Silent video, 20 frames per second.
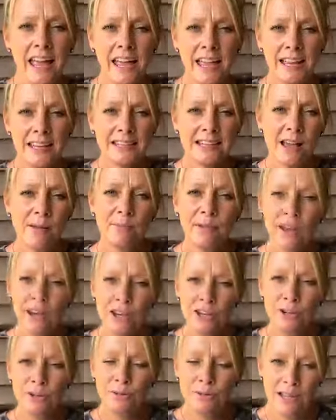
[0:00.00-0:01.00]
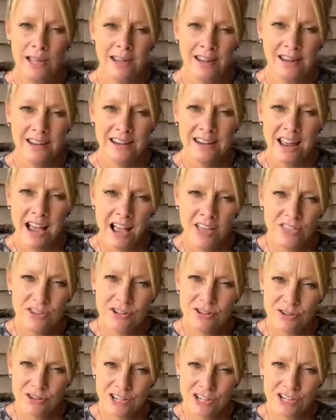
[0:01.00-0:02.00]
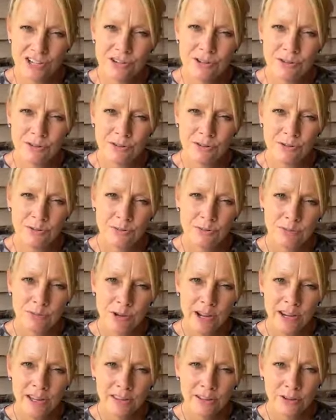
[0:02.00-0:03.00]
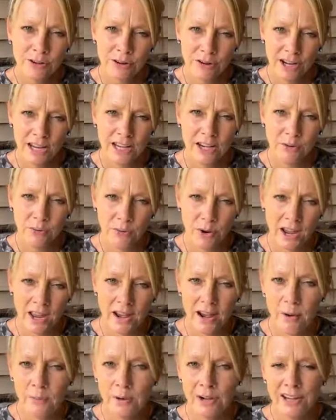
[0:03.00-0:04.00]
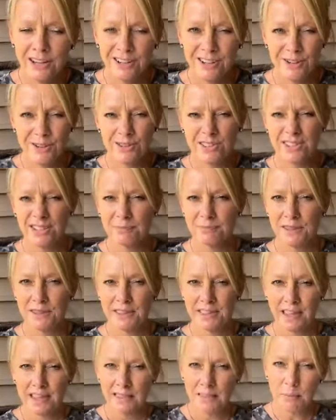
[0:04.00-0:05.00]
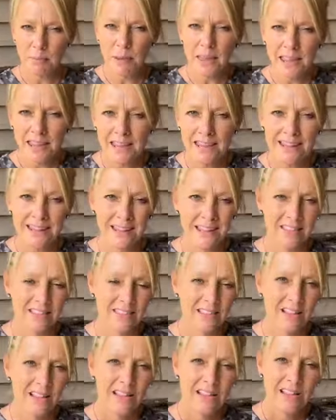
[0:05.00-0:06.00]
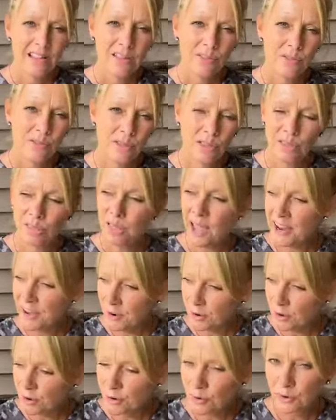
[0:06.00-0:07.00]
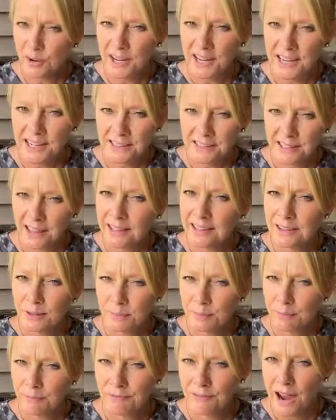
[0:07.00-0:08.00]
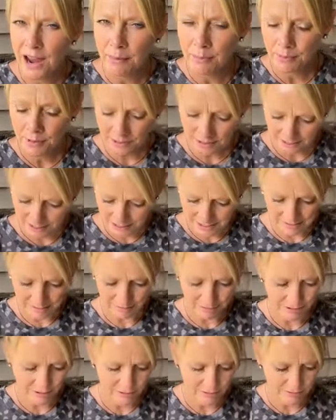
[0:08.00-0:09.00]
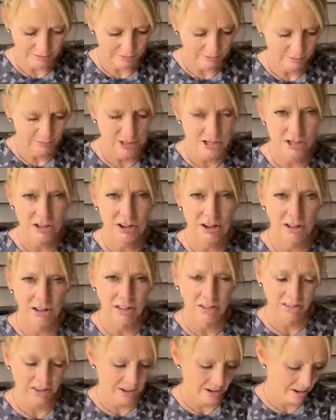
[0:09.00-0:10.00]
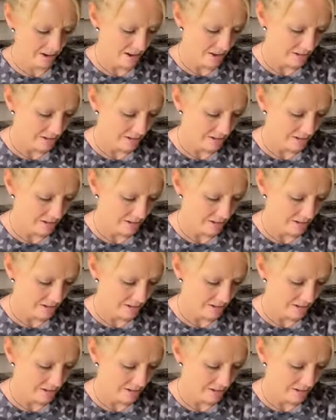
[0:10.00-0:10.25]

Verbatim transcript: and I'm gonna do like not the traditional regular green and red. I want you to use something like the pink and the the lighter green, like the vibrant, I don't know what you call the